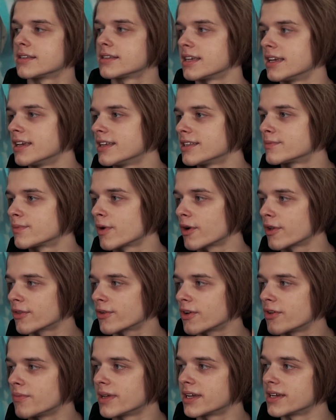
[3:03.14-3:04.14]
See, it's part
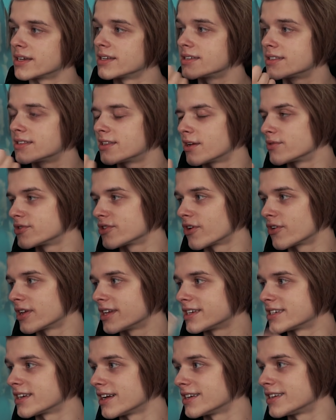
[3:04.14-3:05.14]
3 because there was
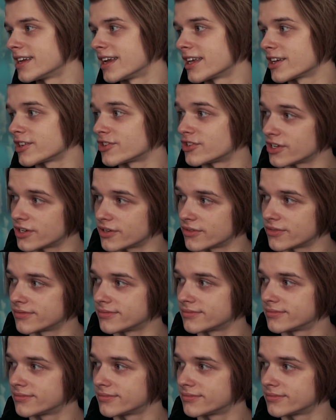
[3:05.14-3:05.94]
already a Titanic 2.